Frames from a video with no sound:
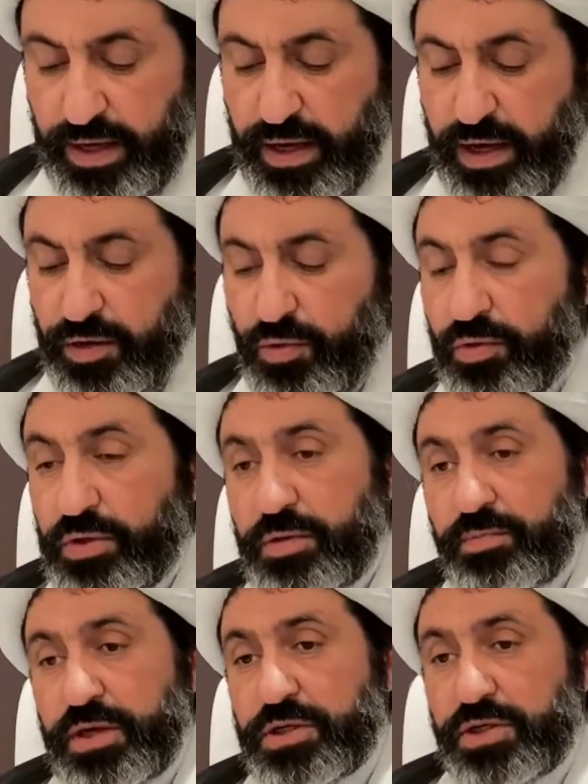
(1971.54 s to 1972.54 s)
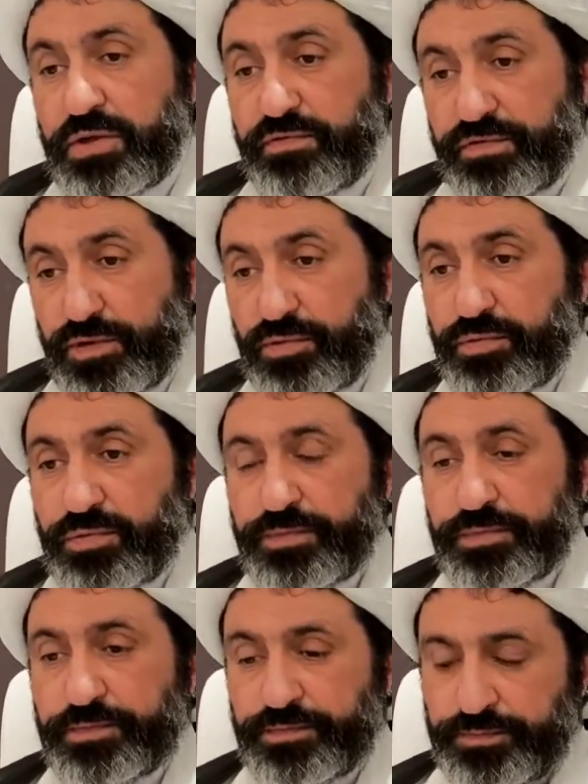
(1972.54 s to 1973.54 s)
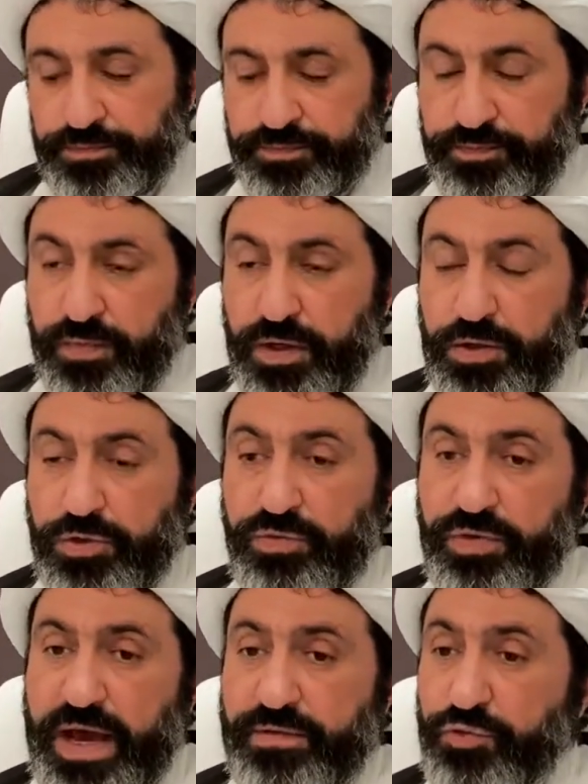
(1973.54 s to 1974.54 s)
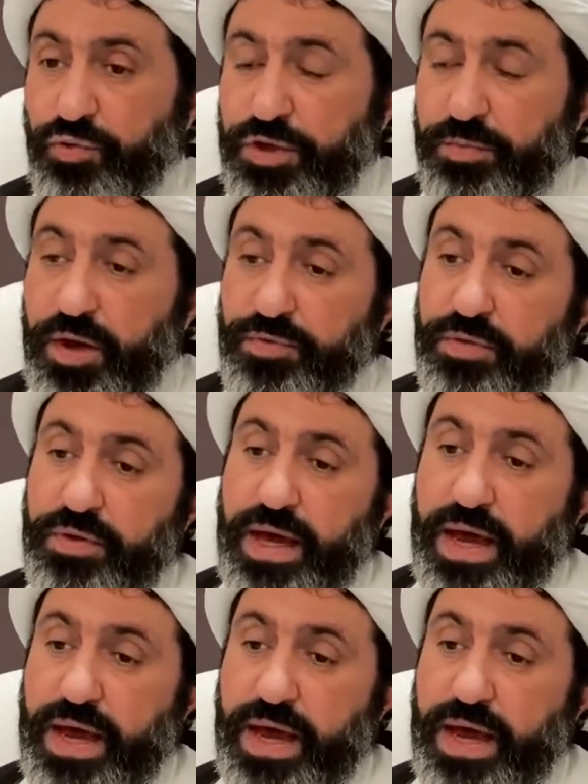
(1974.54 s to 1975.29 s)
I only mention few. So we have talked about